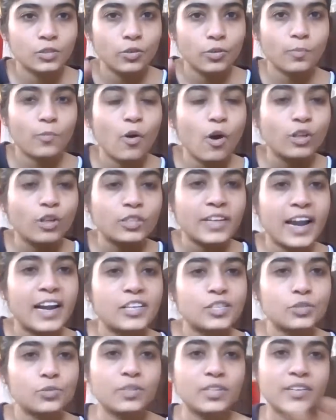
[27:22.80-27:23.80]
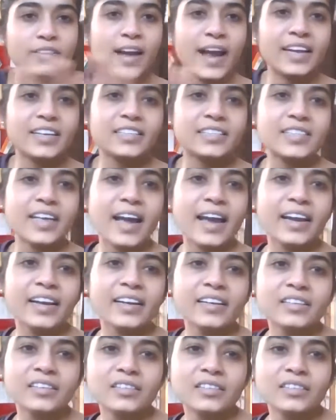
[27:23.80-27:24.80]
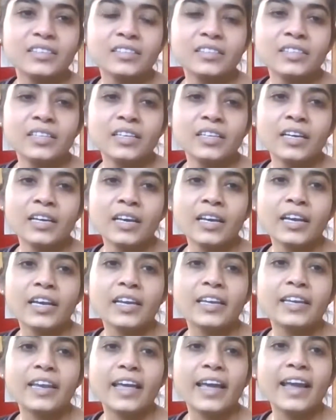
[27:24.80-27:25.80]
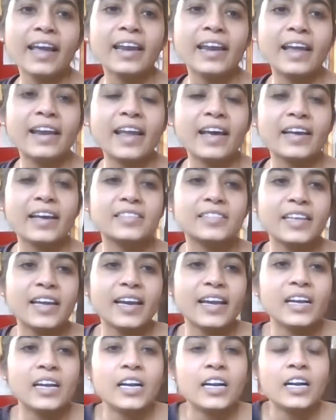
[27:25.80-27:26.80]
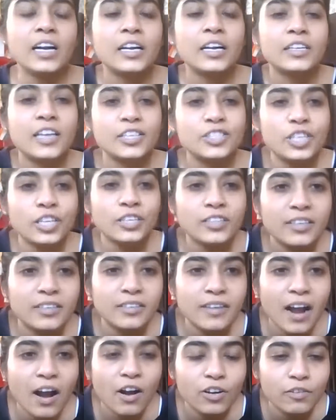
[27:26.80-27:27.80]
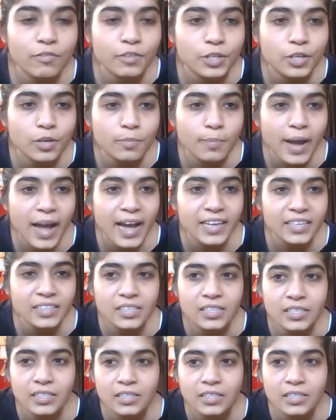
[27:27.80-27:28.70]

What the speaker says: your both hands to the right side. Inhale and exhale, touching the ground with your mat.